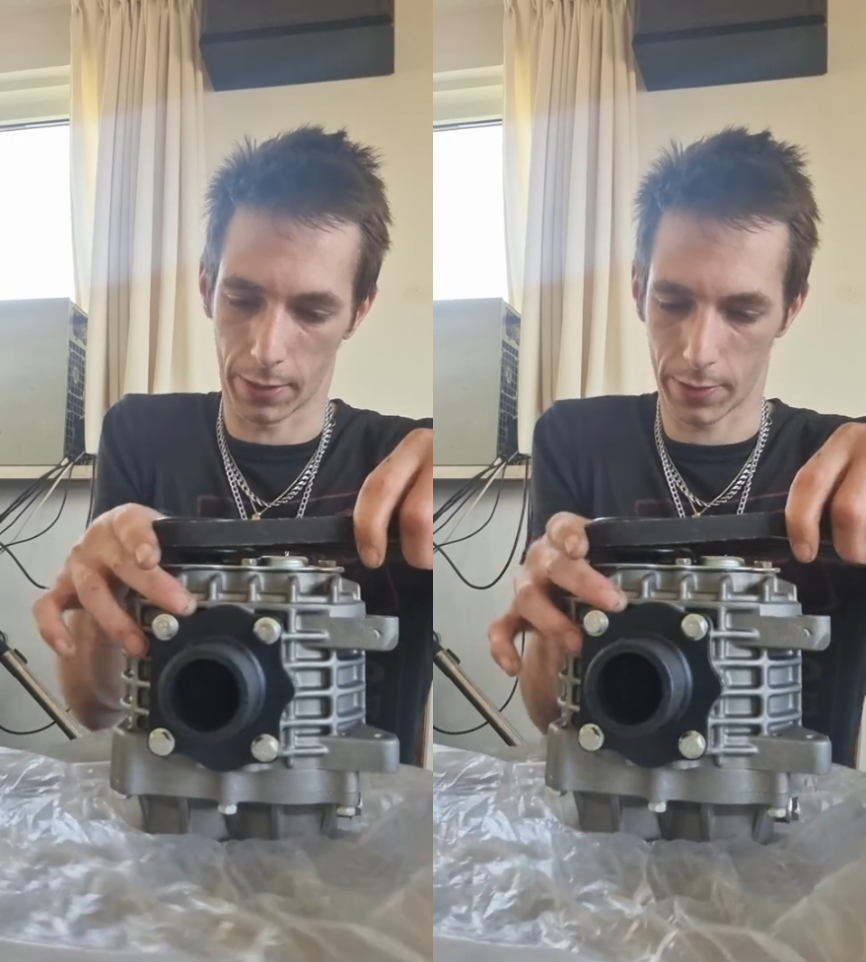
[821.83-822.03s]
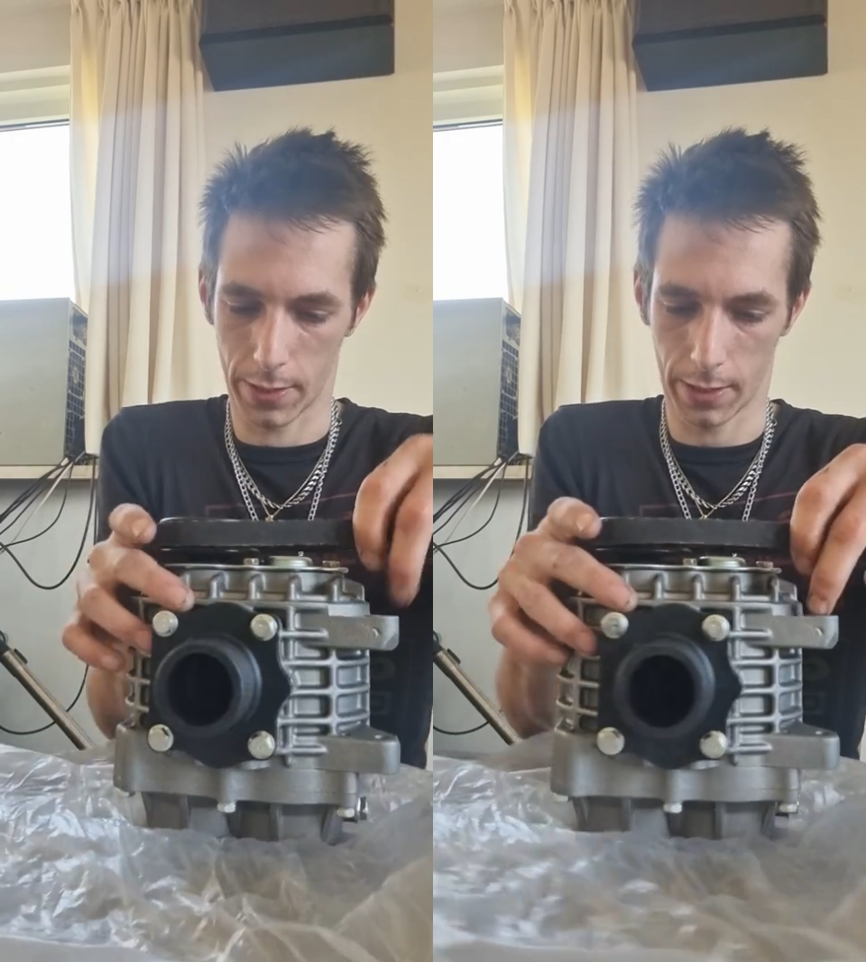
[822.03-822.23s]

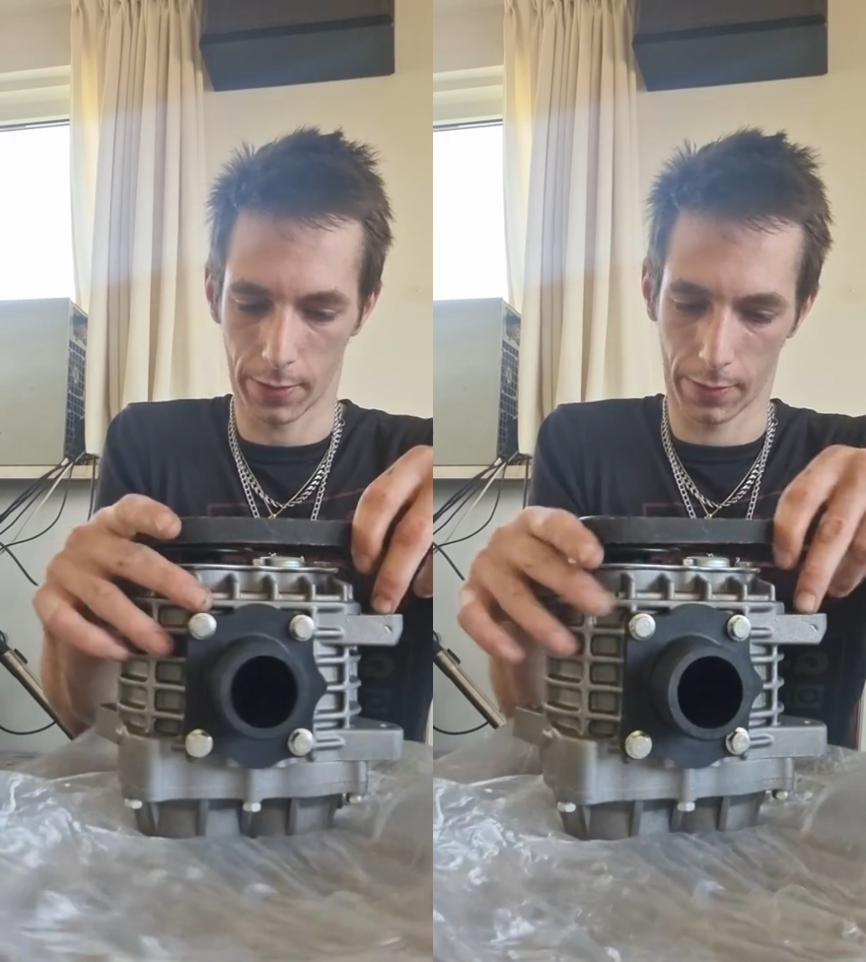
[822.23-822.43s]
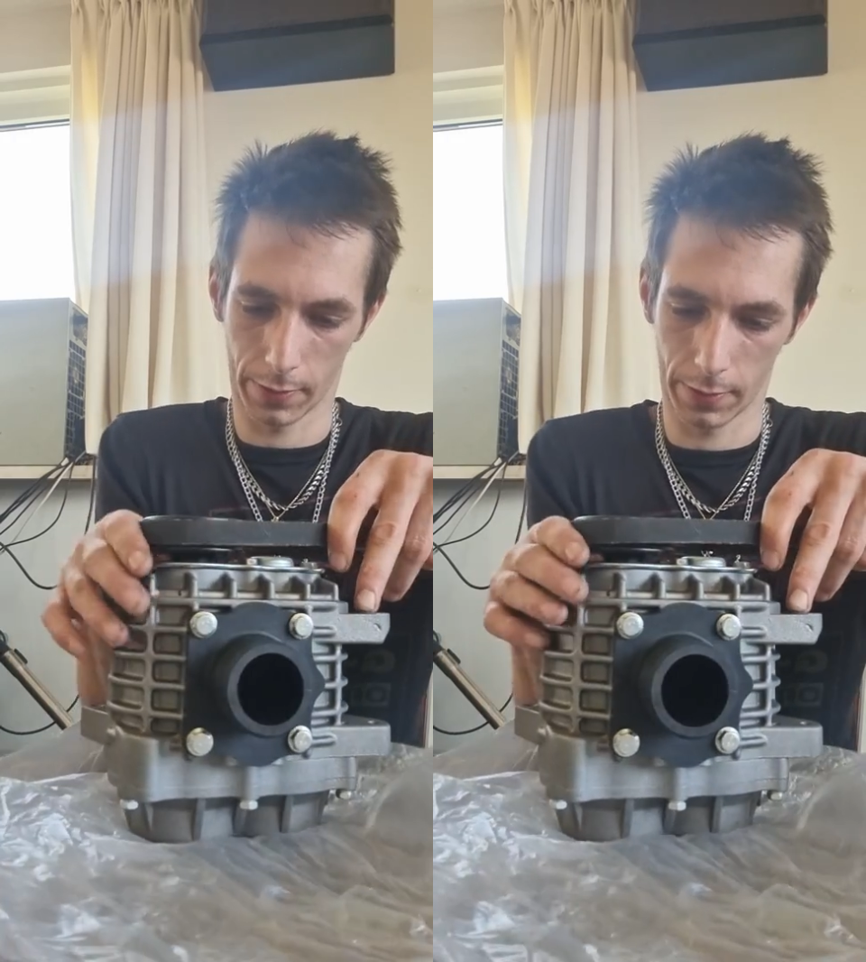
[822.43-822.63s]
said.
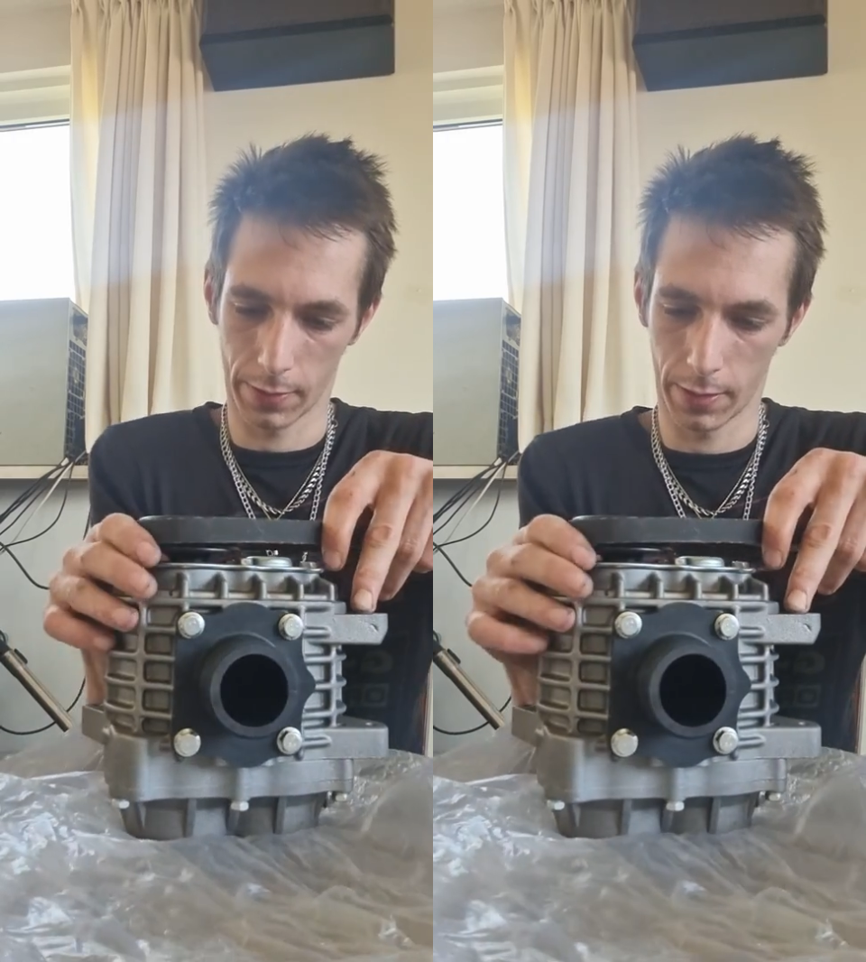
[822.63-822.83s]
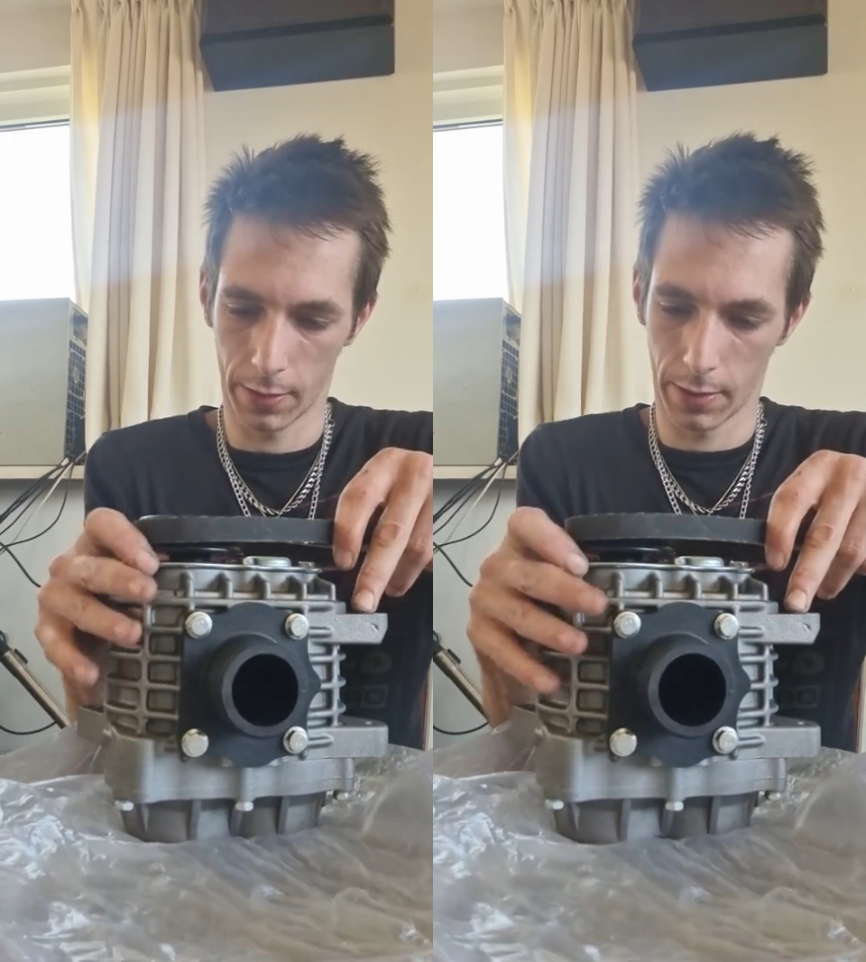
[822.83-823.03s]

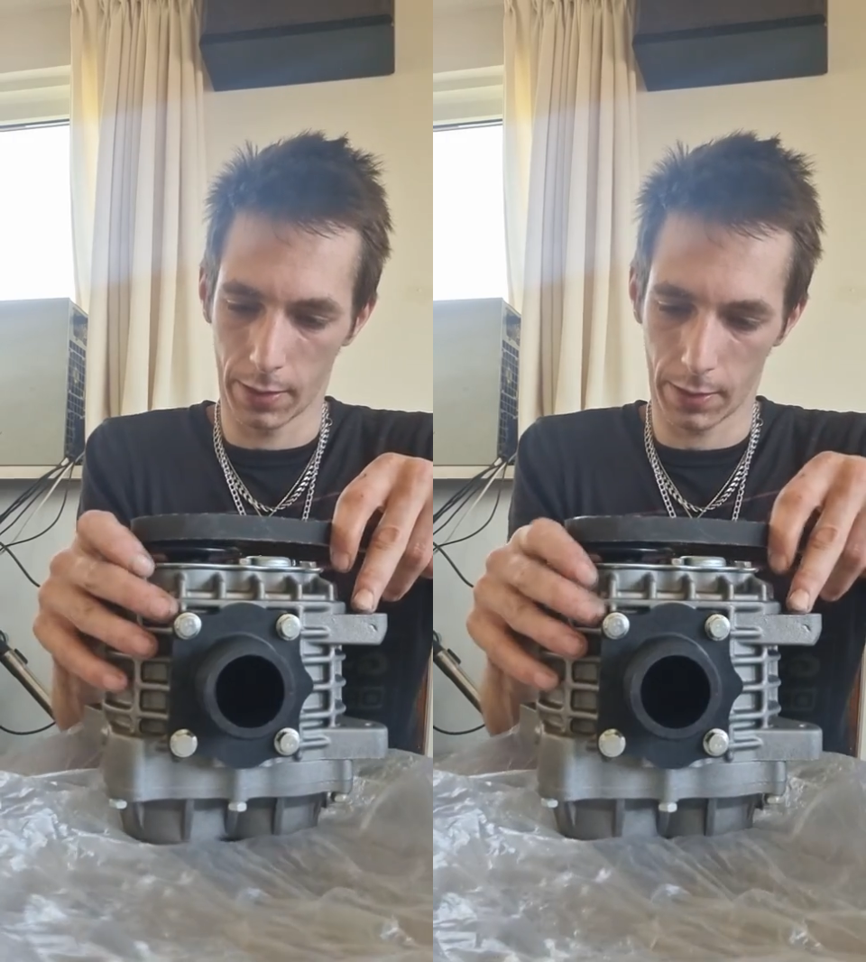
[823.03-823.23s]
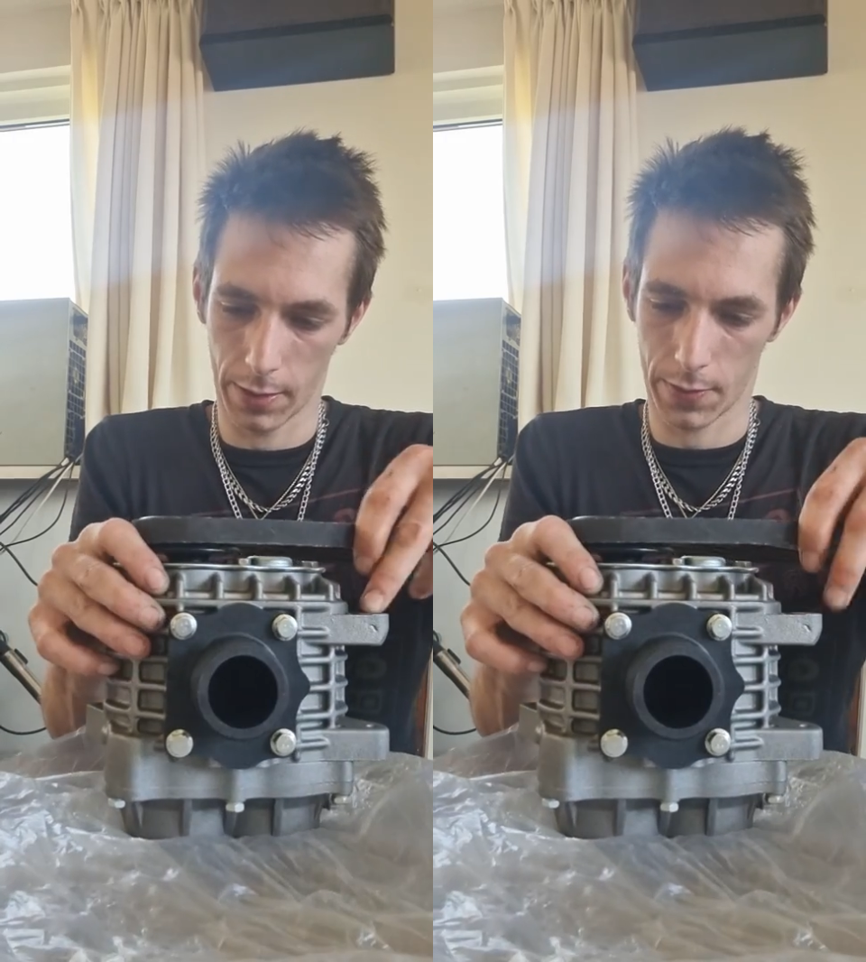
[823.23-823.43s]

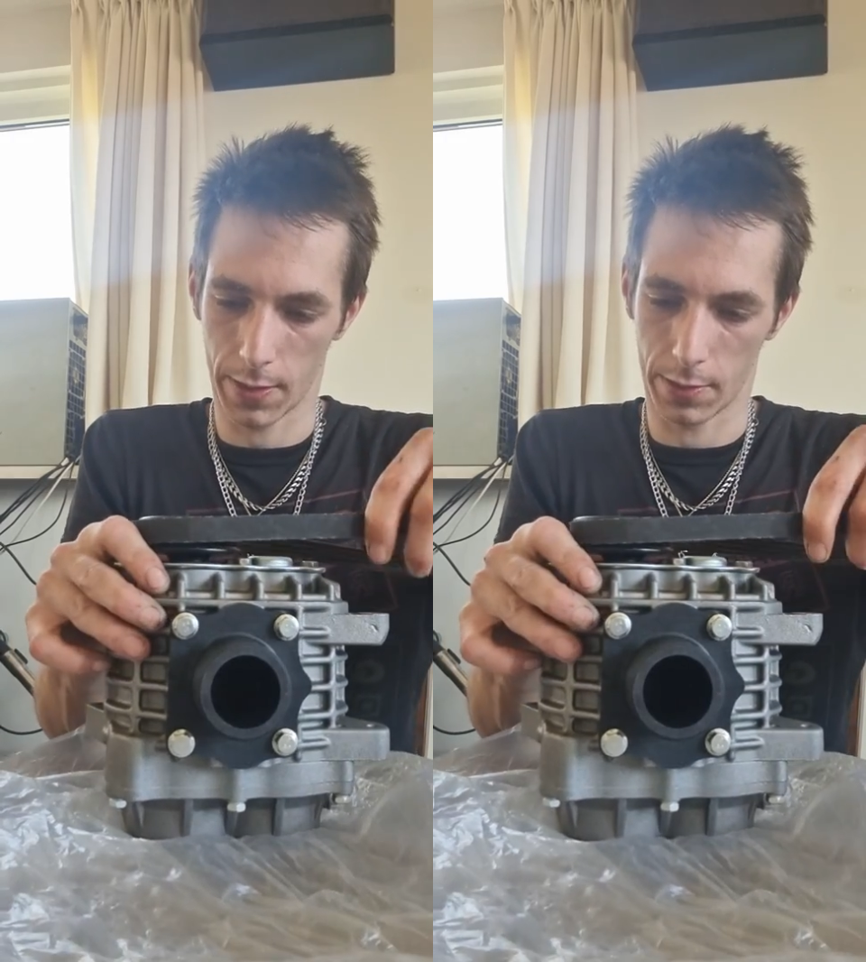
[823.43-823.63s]
Let's